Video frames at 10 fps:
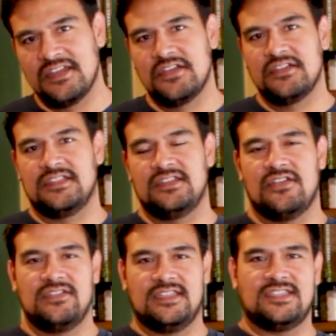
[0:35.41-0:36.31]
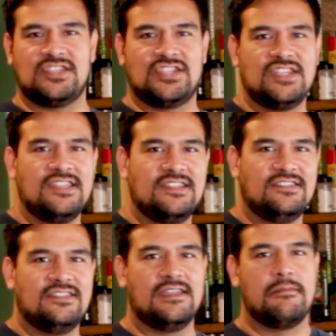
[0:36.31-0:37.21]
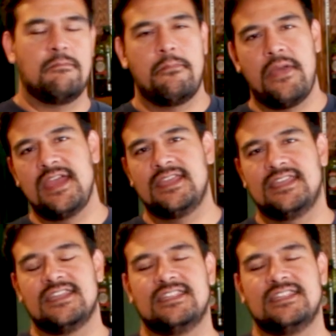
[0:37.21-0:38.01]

You know, you get cheese, you get bacon,